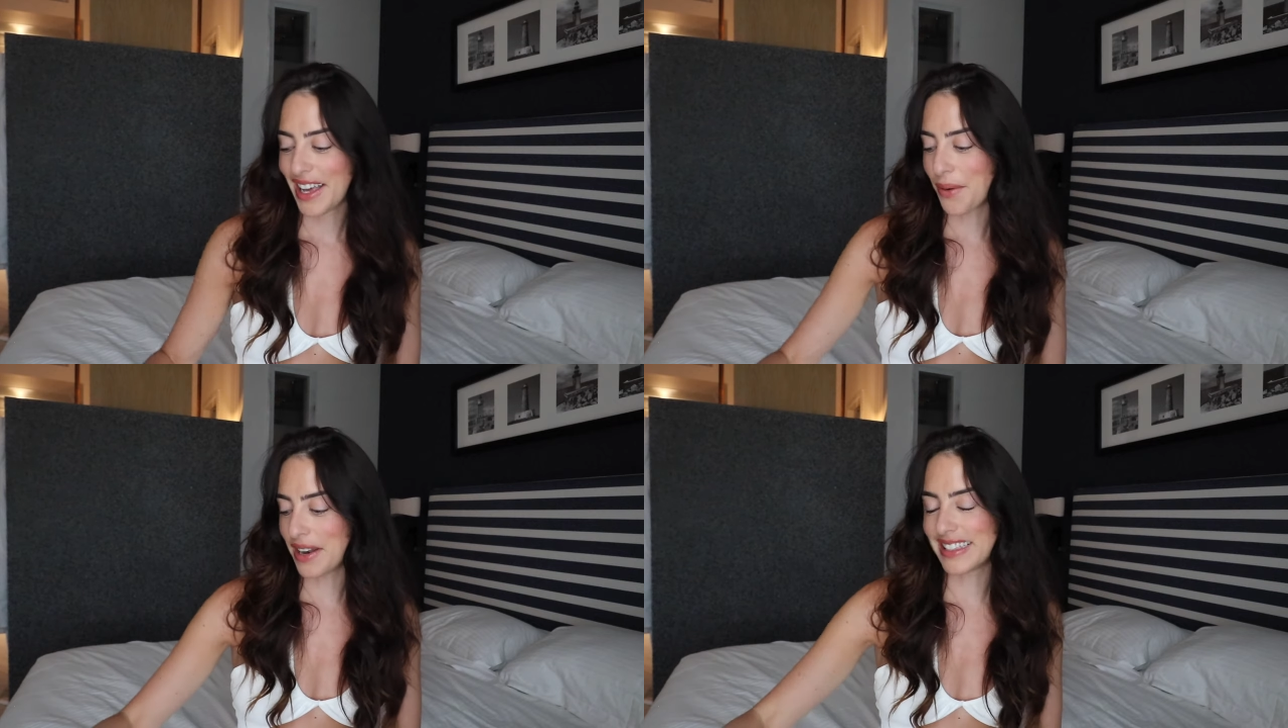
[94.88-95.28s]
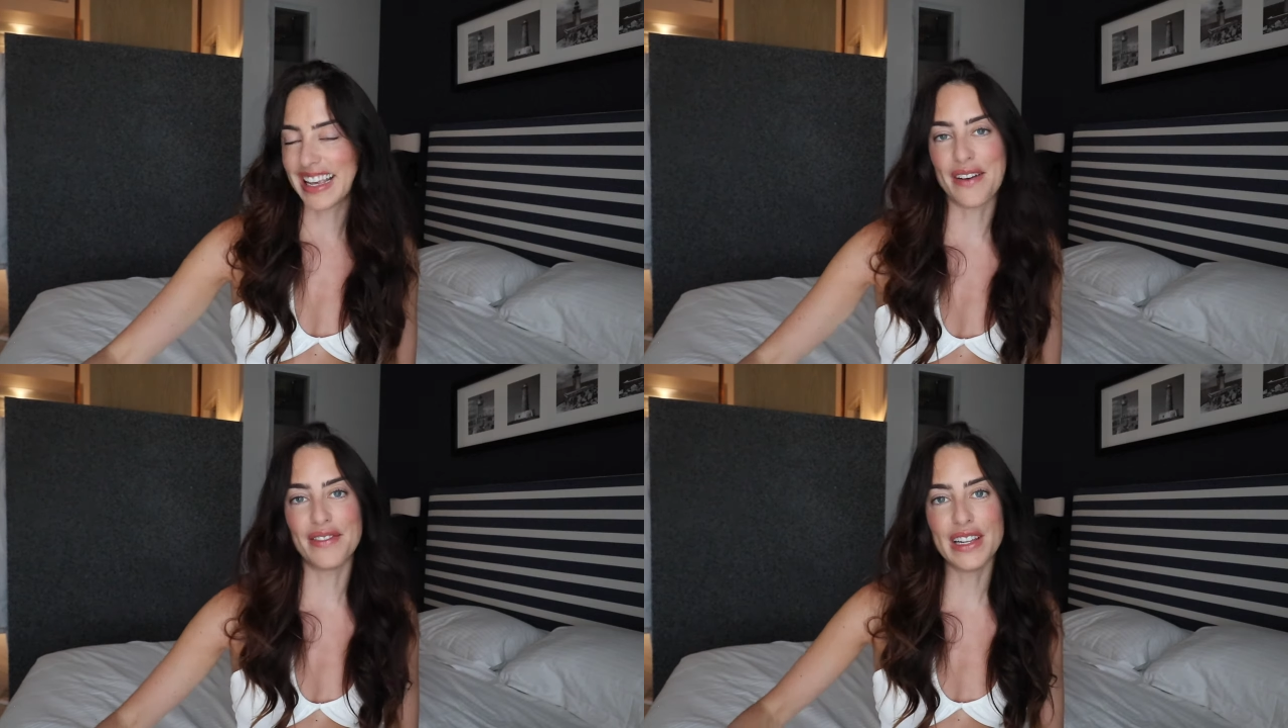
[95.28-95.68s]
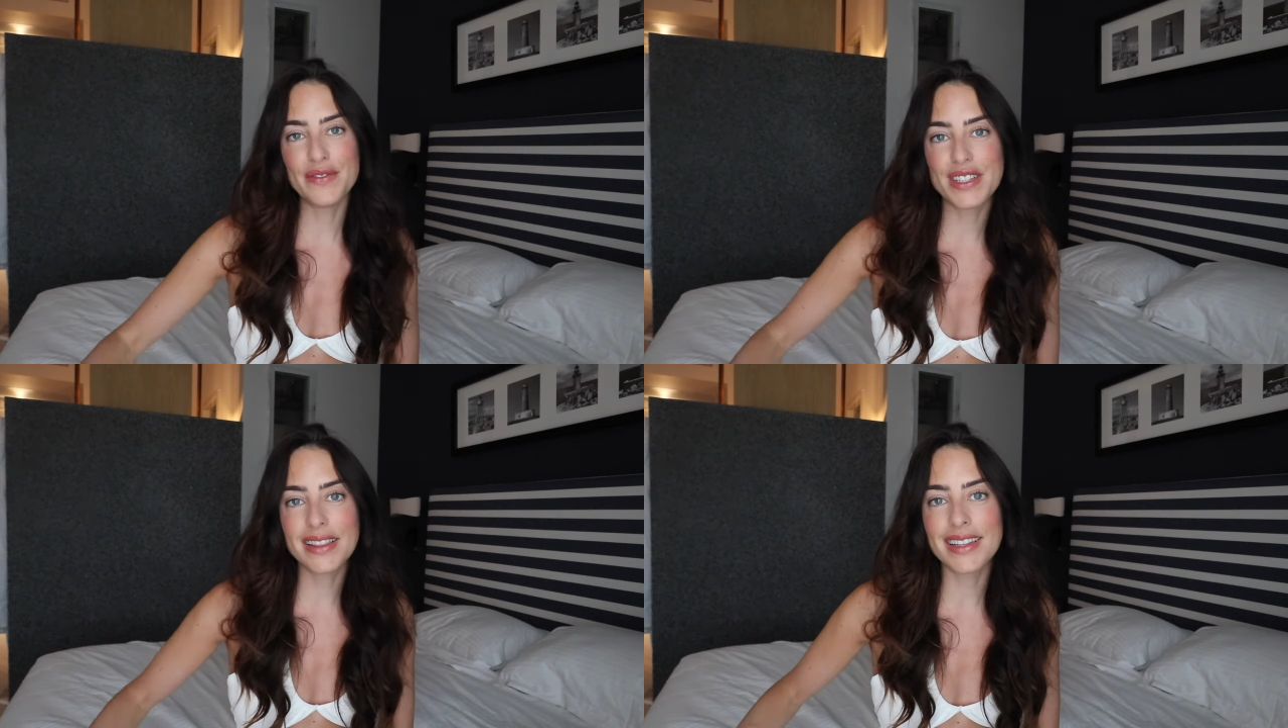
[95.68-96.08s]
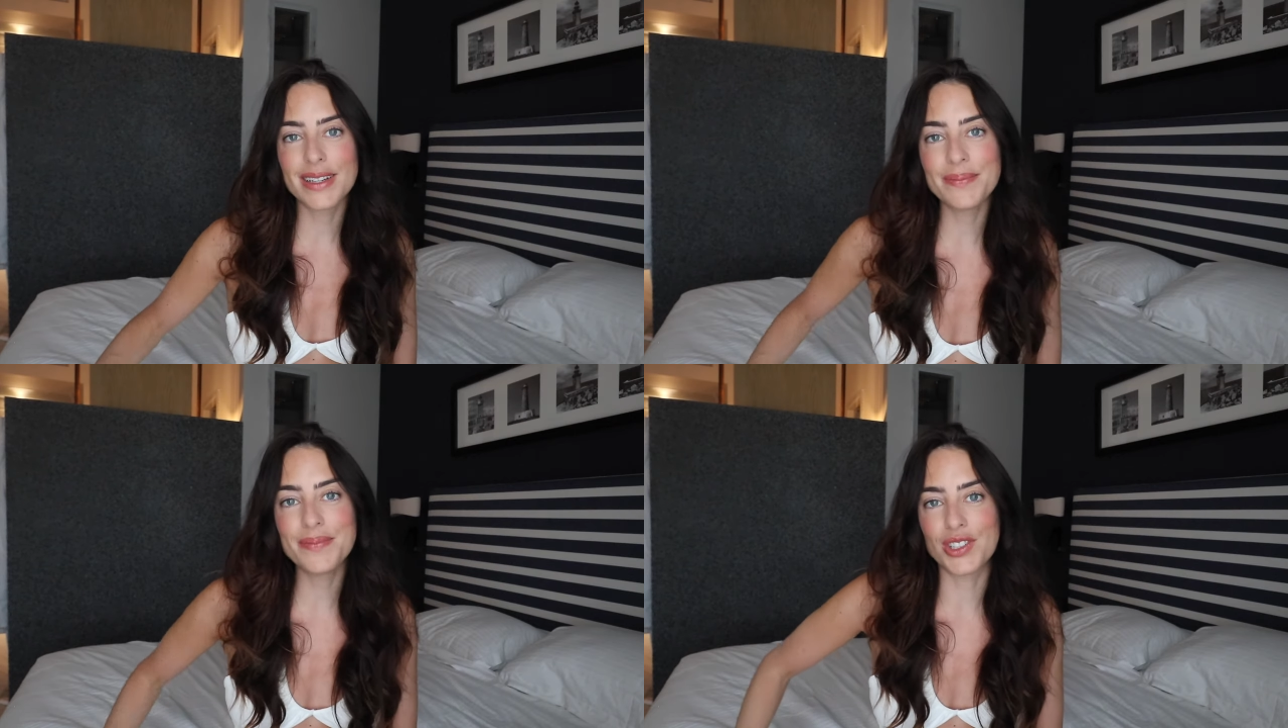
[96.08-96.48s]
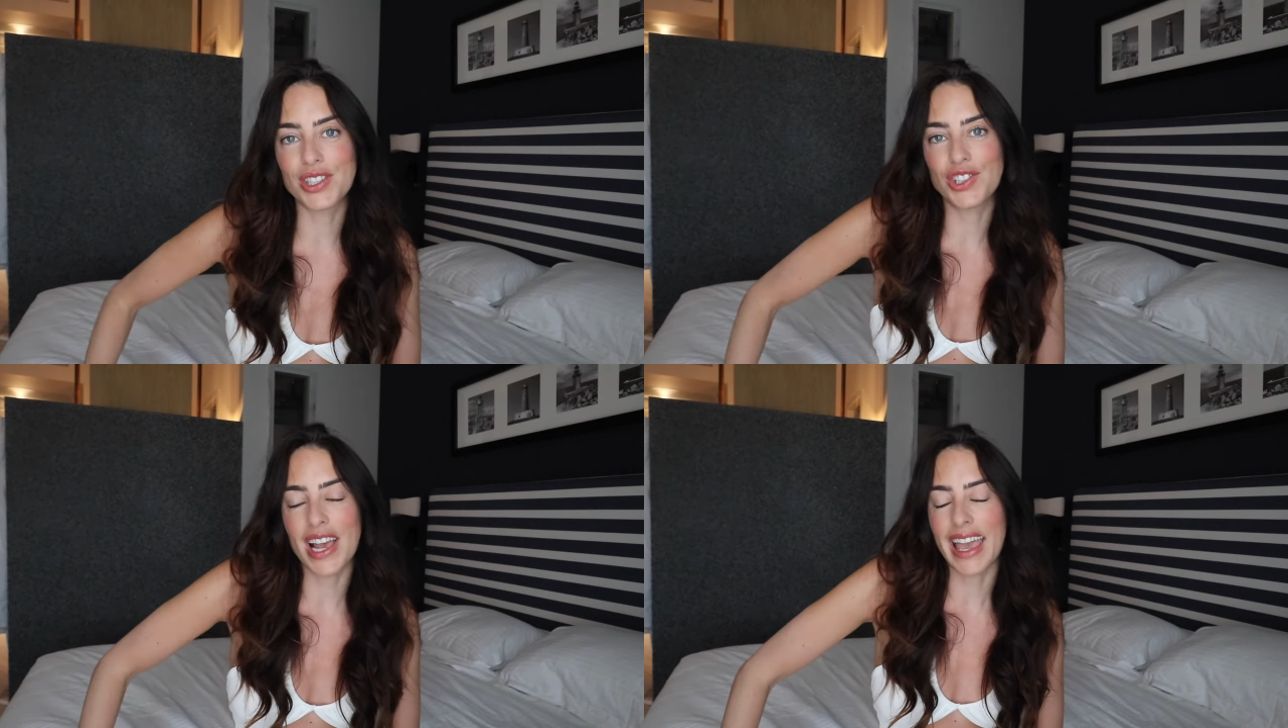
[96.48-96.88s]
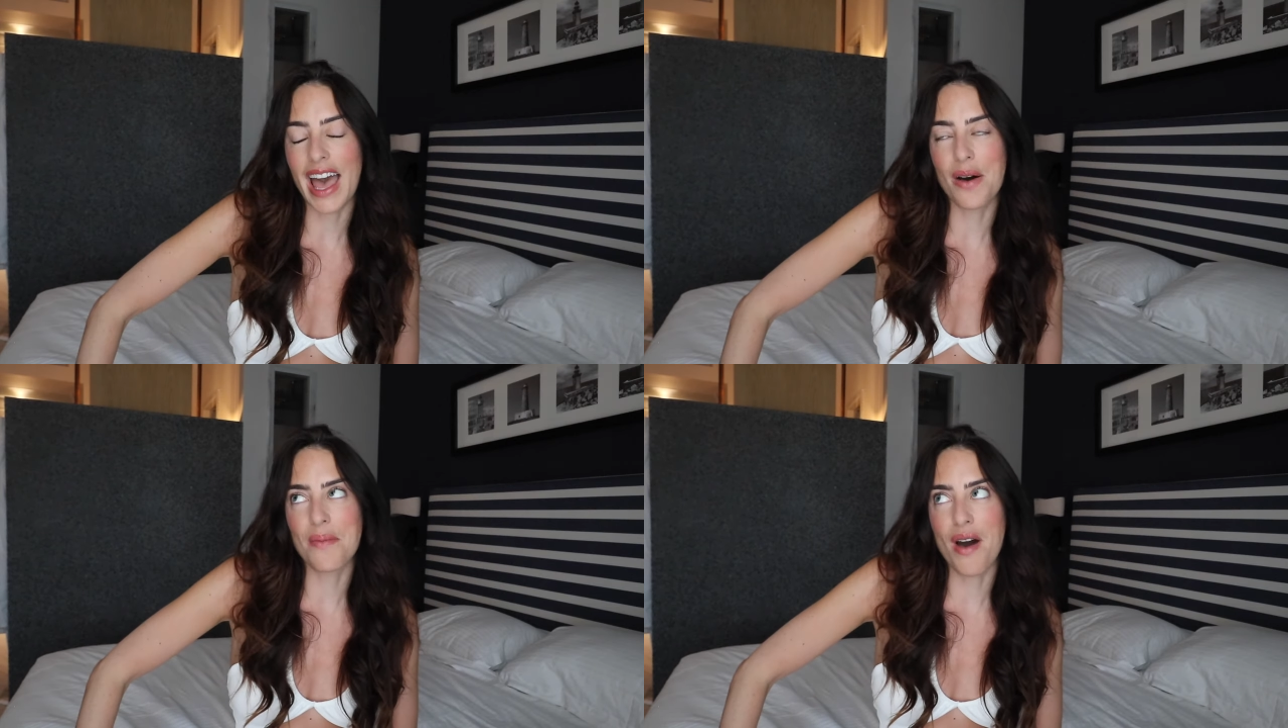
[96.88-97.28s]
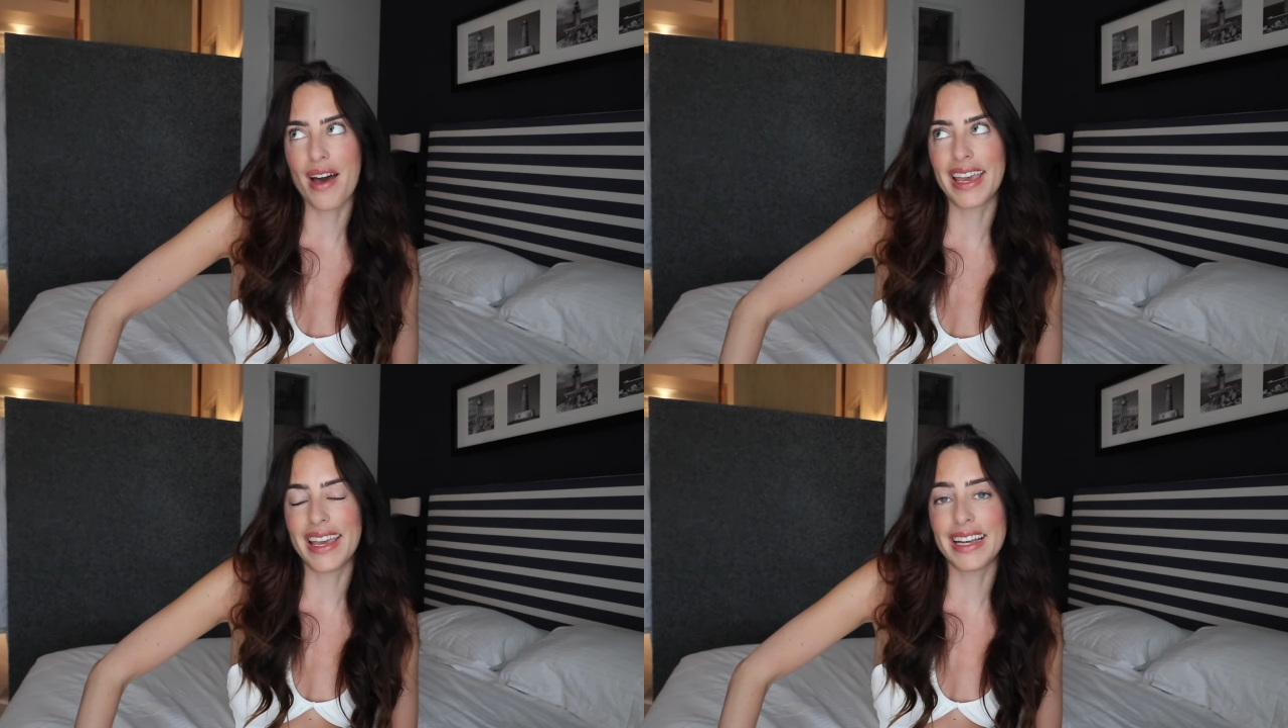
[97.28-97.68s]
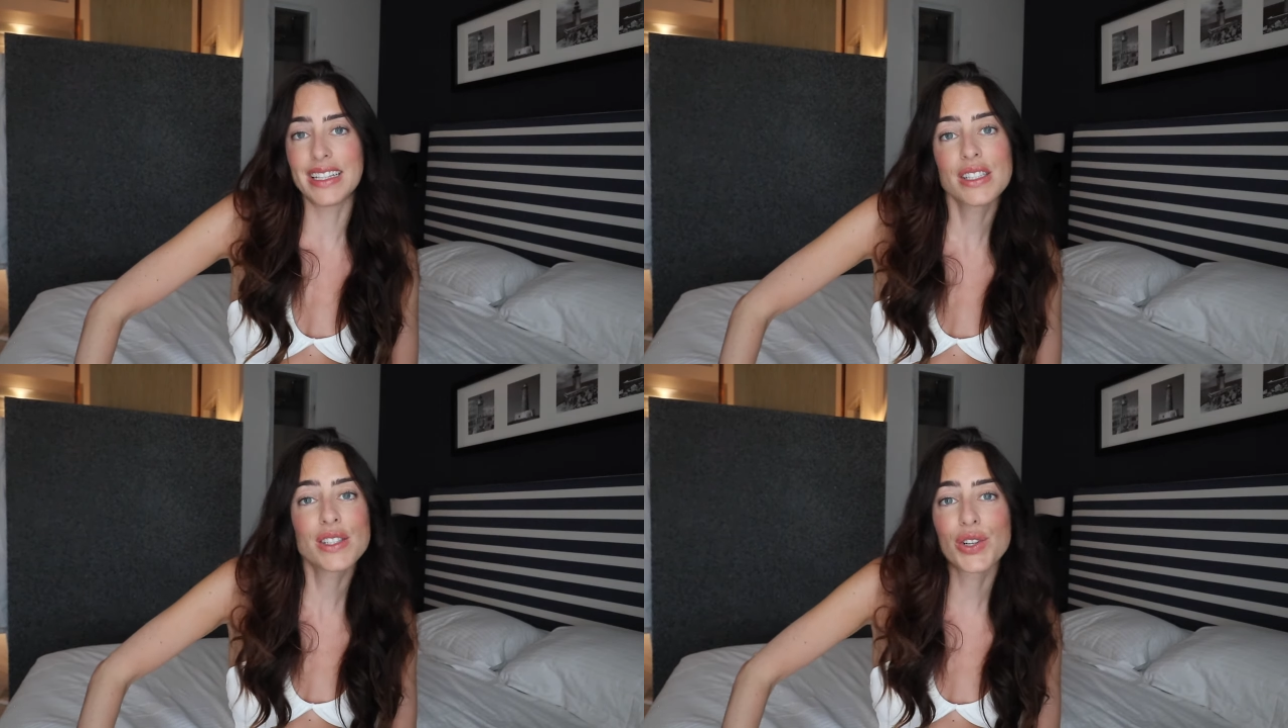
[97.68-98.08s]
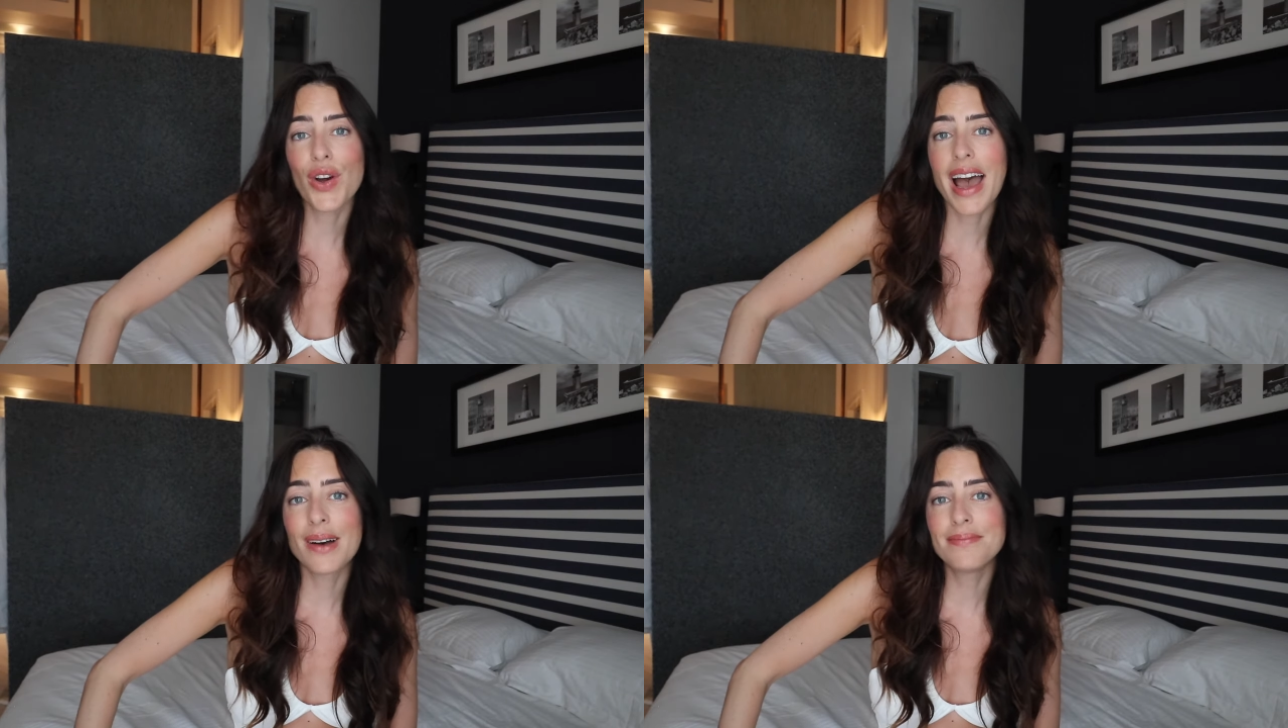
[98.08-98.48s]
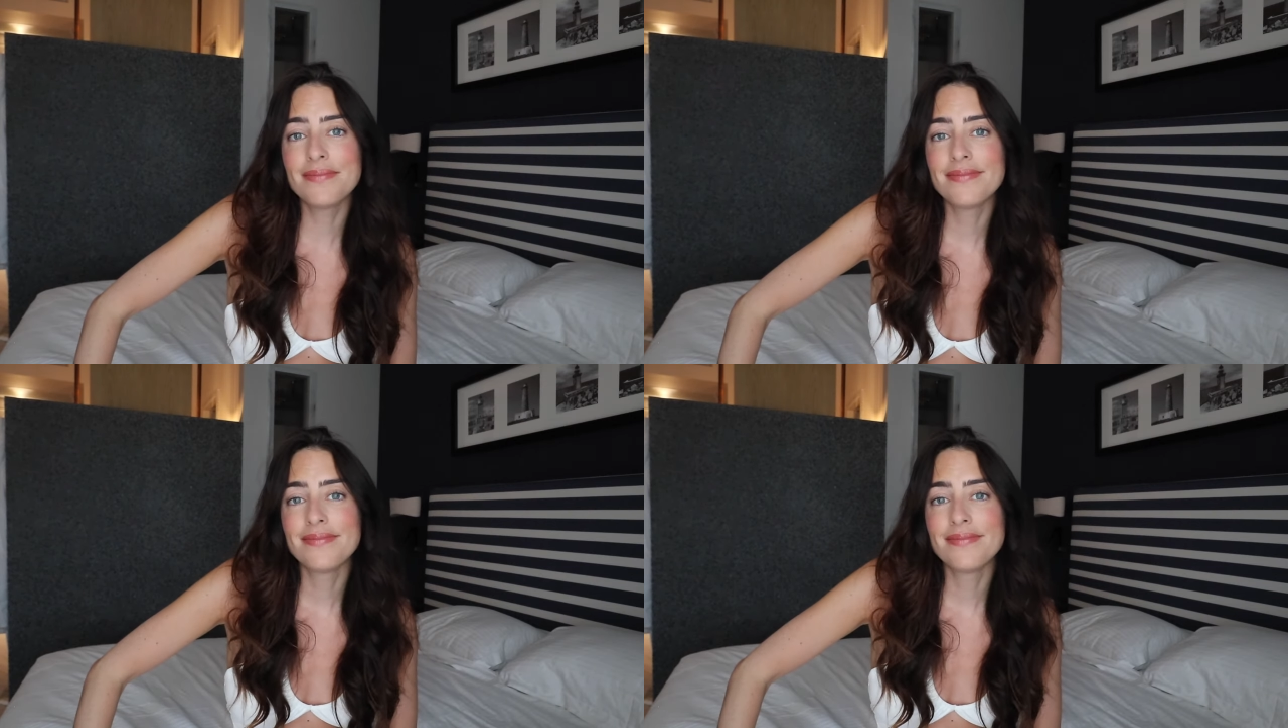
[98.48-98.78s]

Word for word: When I say I've lived in them, just check out my Instagram.